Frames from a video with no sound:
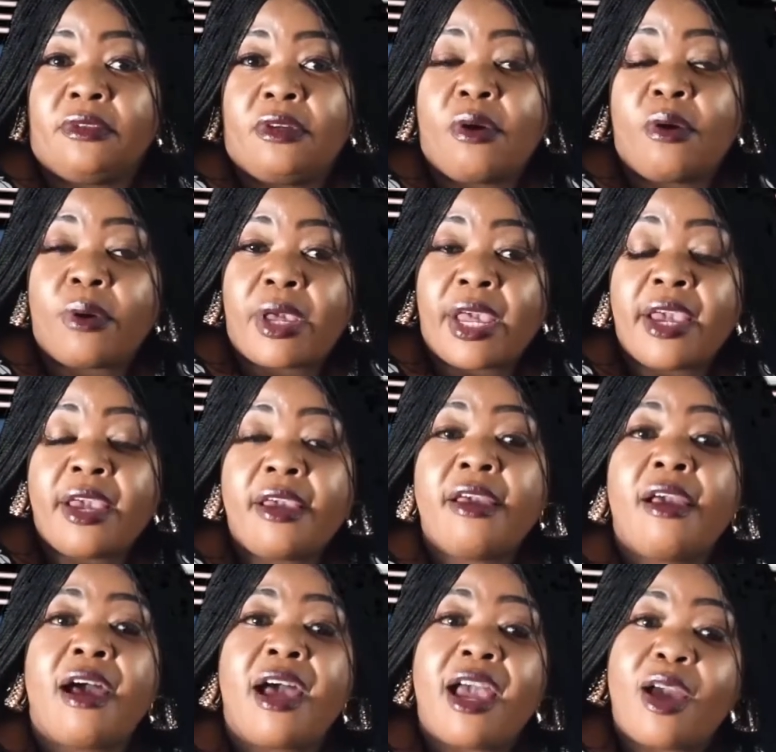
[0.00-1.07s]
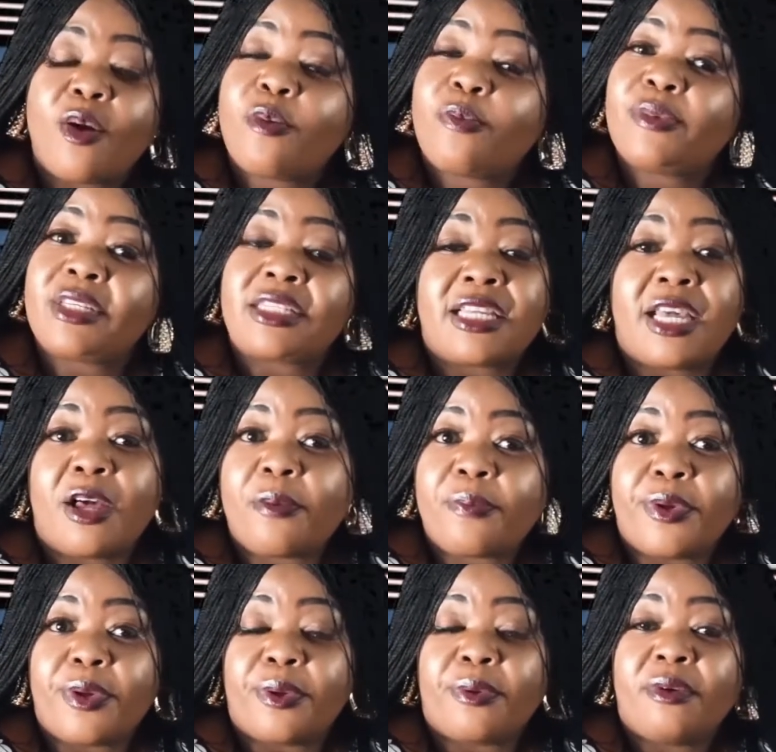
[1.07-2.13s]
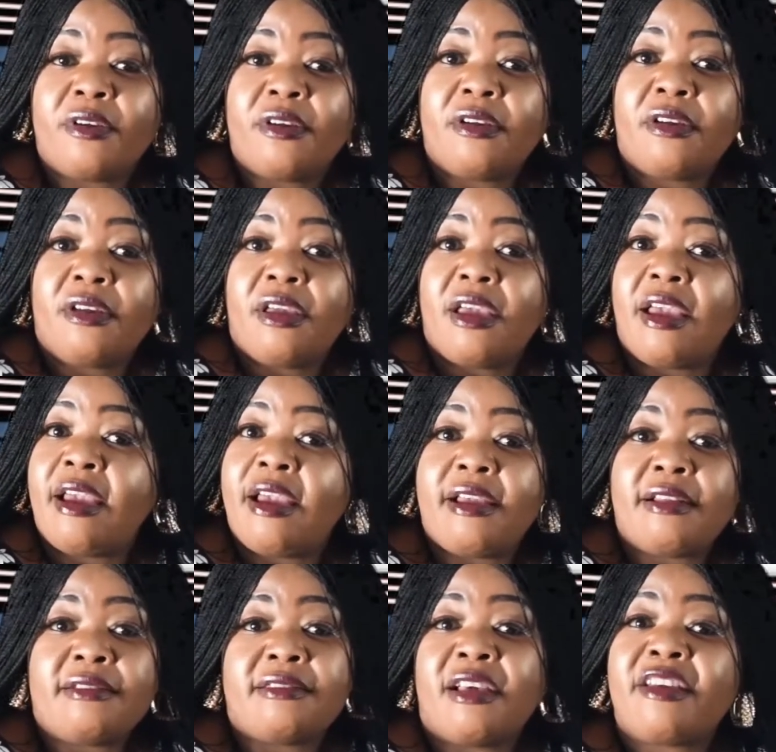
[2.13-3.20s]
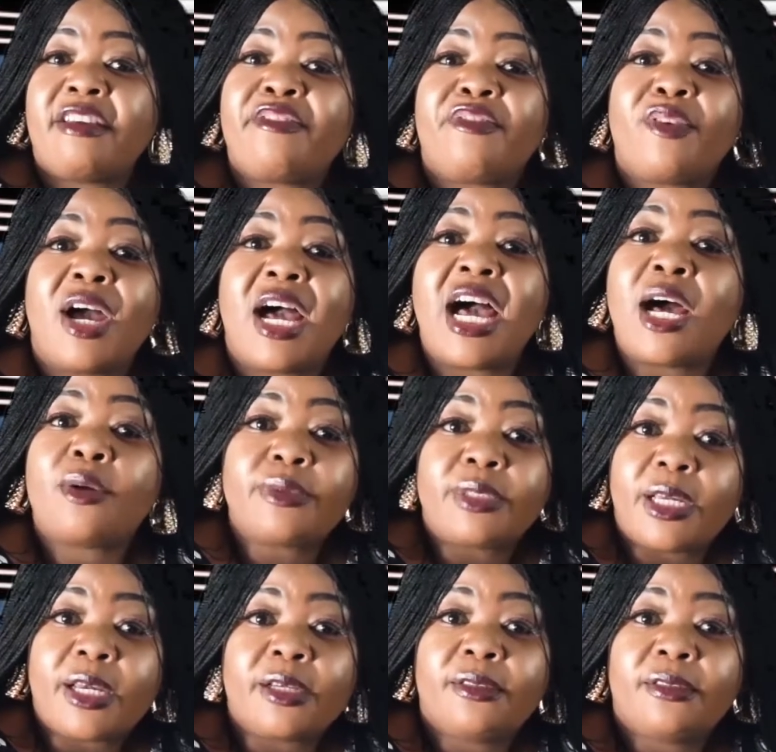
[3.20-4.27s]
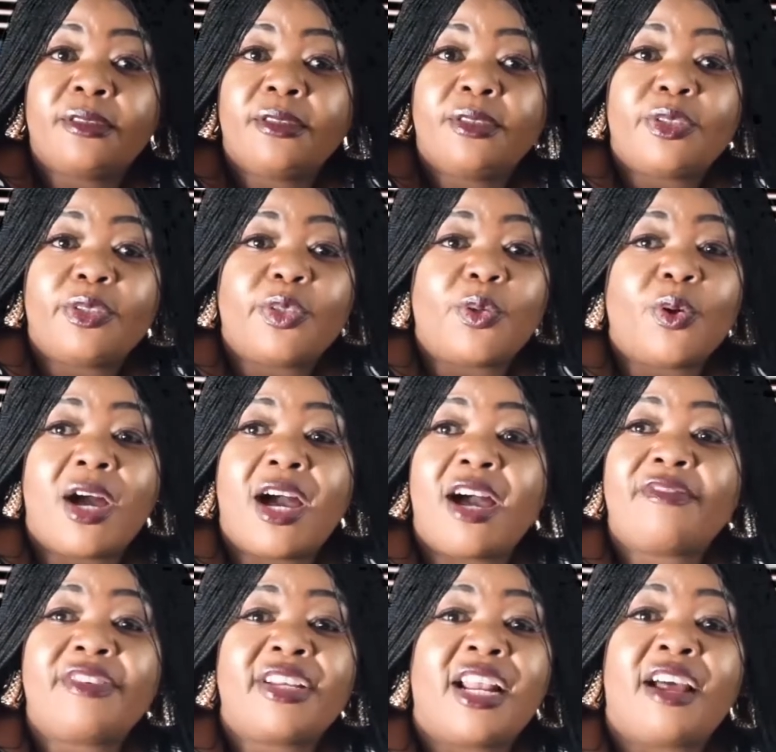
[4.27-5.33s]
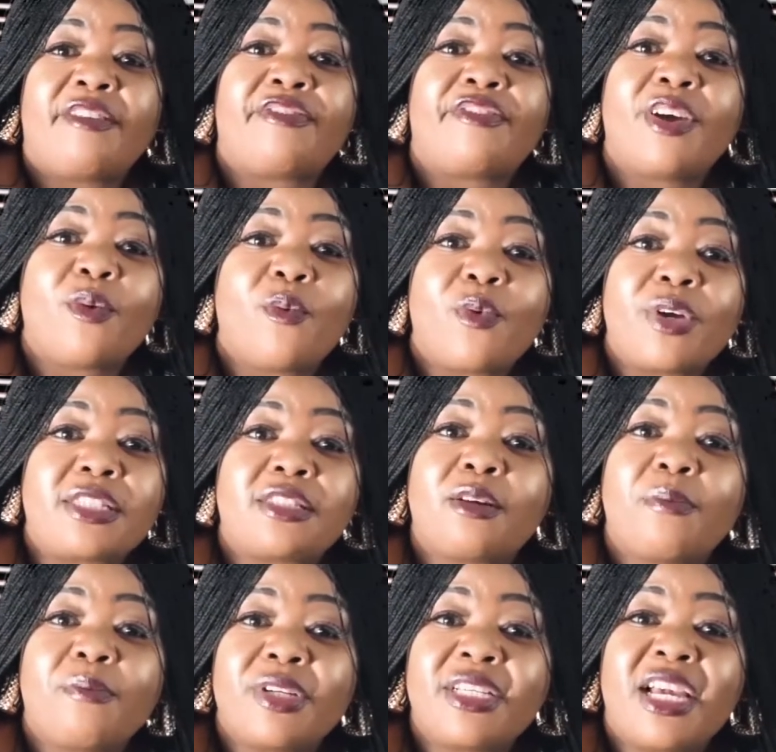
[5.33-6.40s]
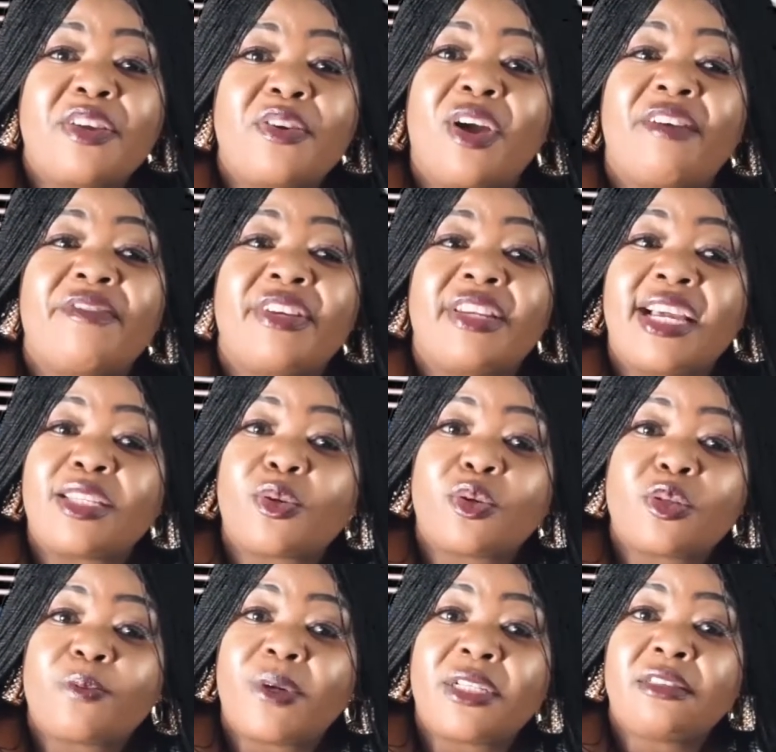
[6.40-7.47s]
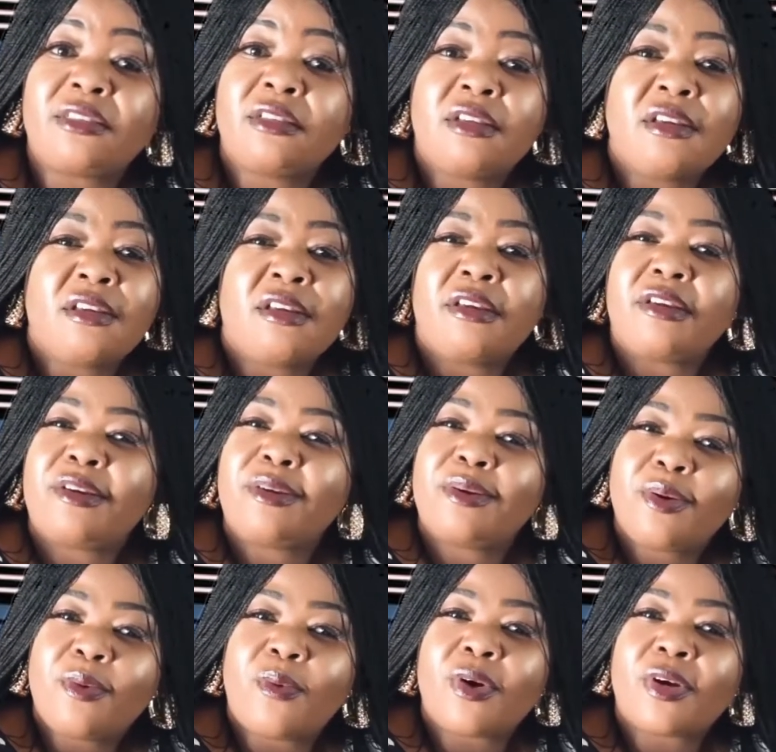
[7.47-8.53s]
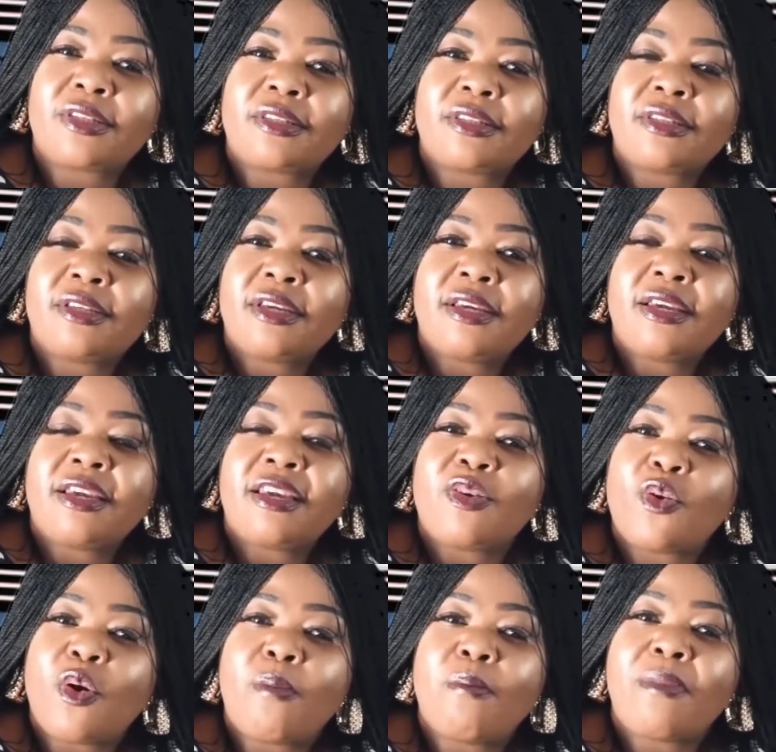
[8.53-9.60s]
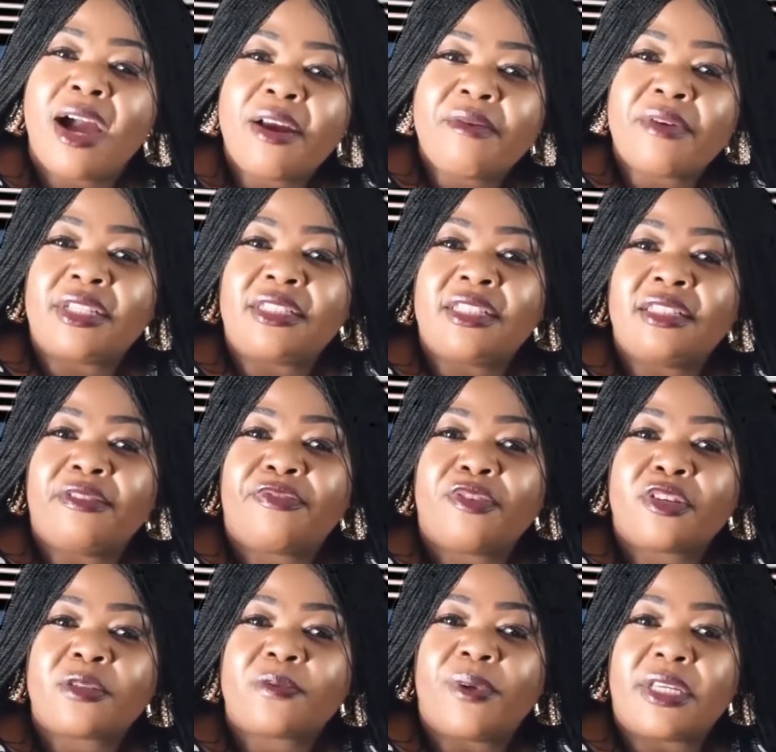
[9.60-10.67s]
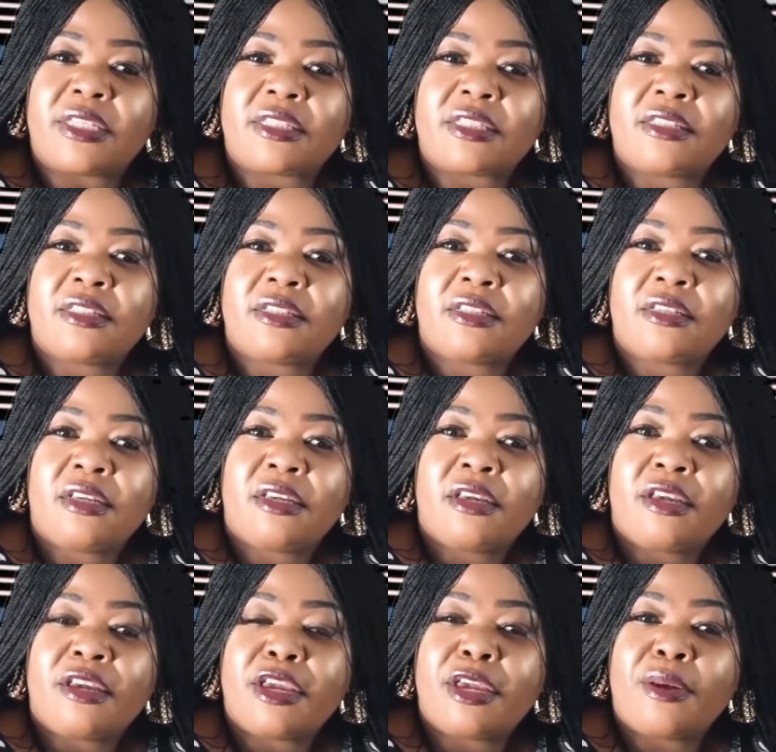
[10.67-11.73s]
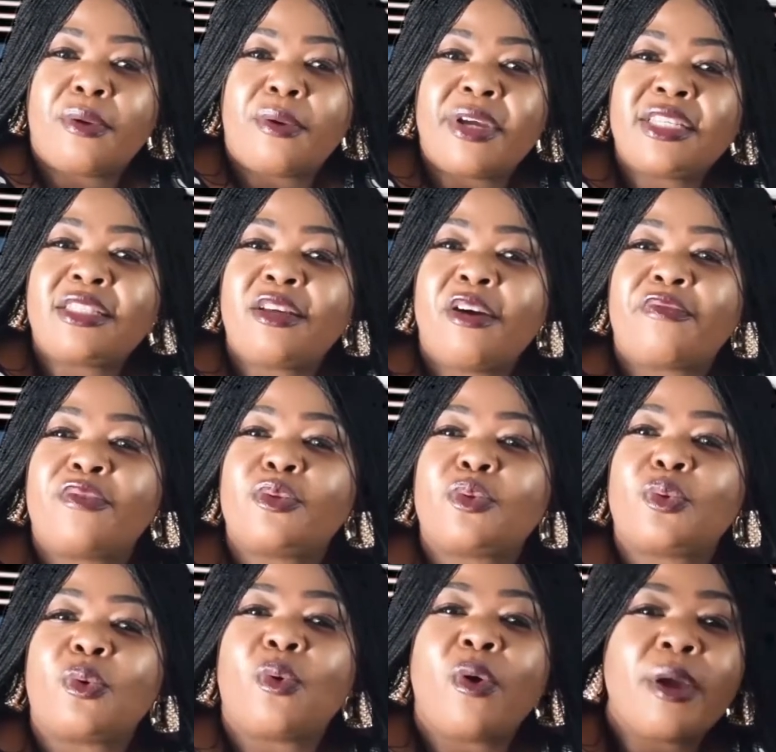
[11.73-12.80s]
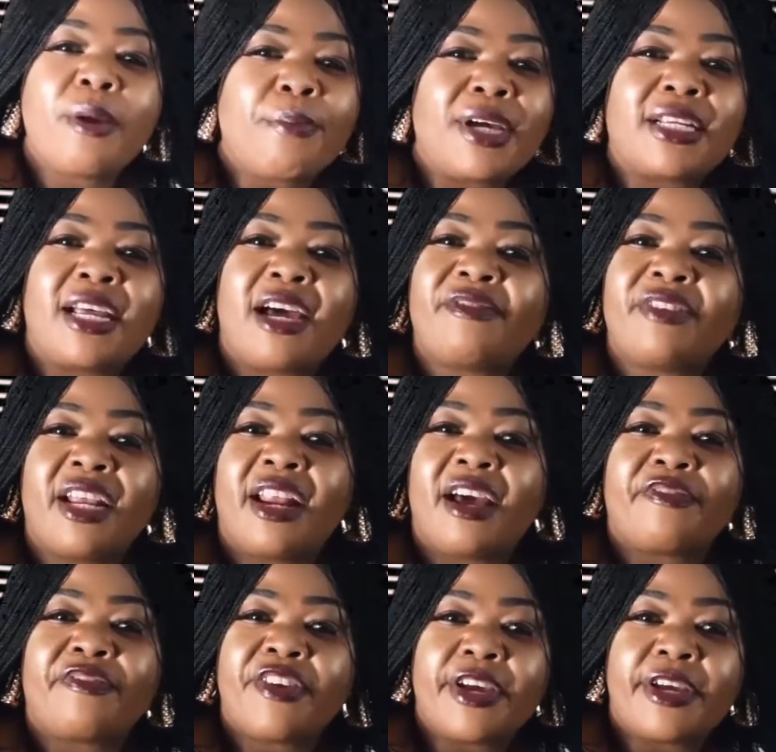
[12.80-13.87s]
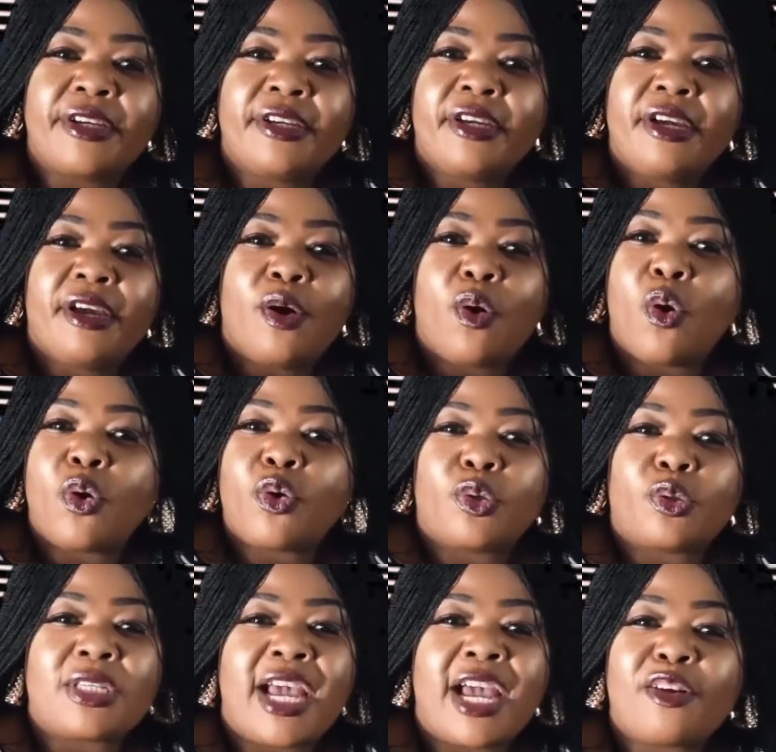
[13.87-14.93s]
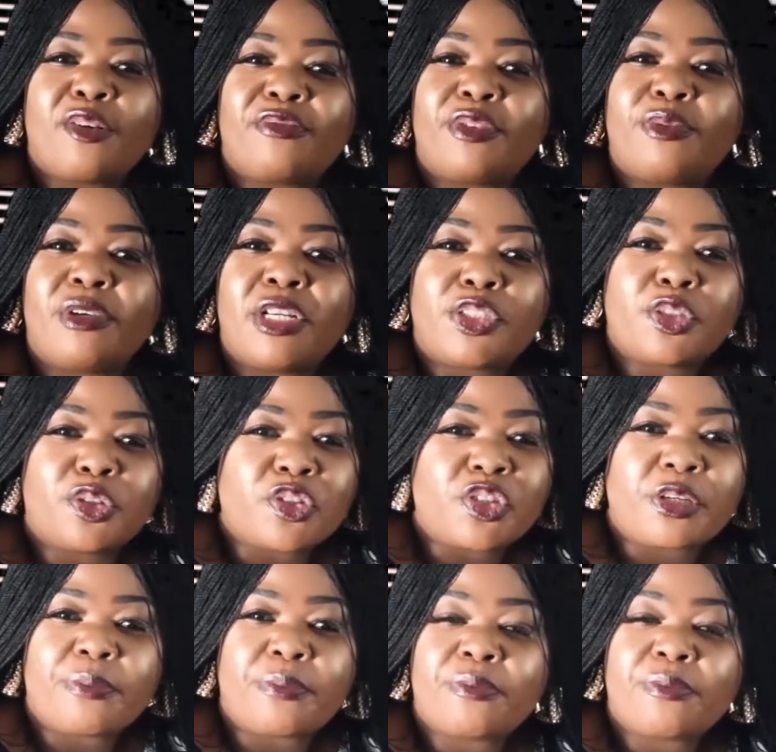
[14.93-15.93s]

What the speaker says: Okay, I hope this helped you. And if you're out there, you are having an affair with somebody and you have a nice husband, you know what? You're married in the first place. Instead of you to go about having an affair or you're tired of the relationship,